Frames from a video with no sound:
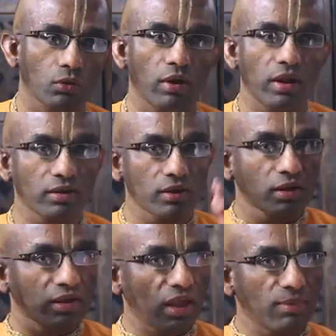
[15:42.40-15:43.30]
When
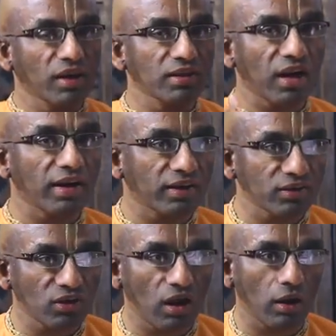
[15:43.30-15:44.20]
eminent
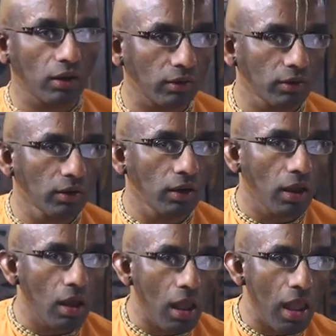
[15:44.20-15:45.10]
scientists are,
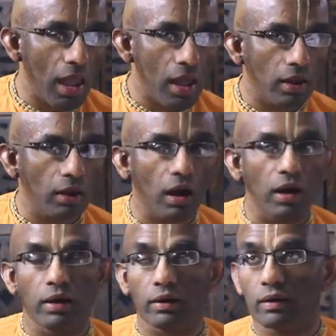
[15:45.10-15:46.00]

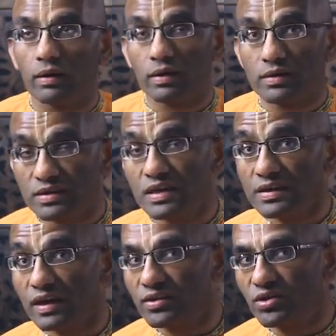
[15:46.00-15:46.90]
are
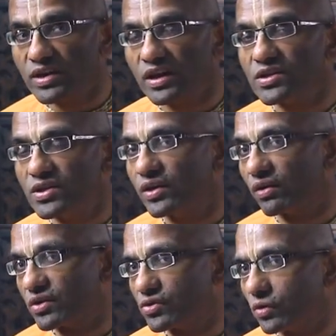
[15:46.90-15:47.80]
seeking its
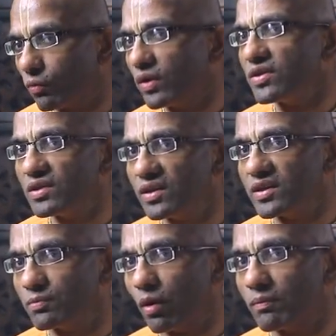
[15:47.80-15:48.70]
reconsideration, what is it
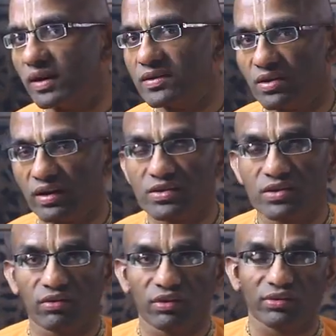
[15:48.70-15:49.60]
that is prompting its
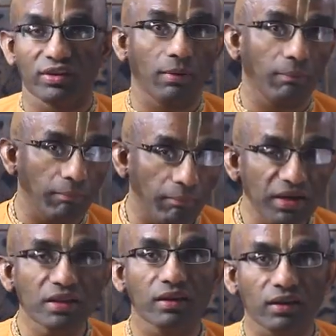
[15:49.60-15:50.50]
reconsideration? There are
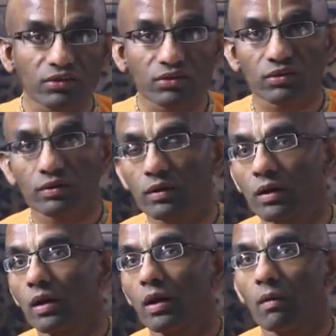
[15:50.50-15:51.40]
many things,
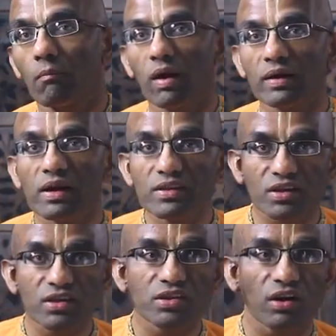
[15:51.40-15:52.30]
but
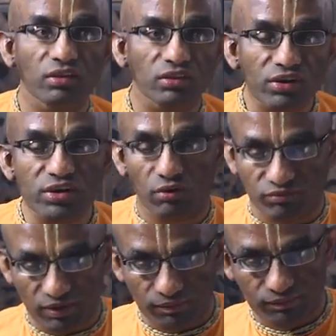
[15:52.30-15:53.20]
let's consider three
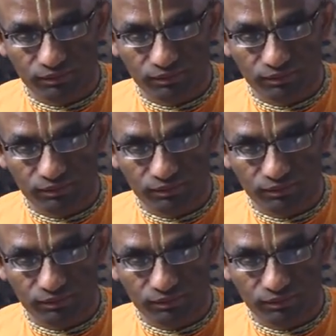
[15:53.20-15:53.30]
of them.